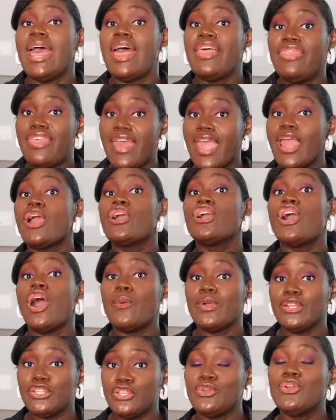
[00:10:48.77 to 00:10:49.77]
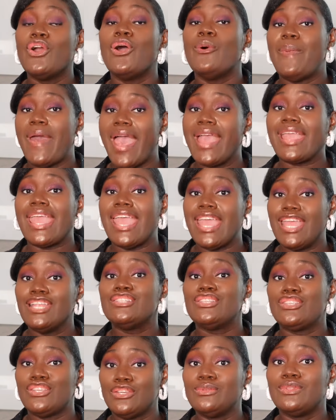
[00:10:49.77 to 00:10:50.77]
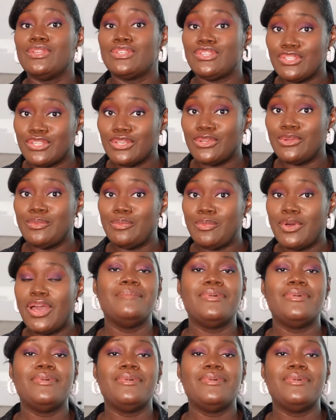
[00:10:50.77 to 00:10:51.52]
They are going to go back into the soup,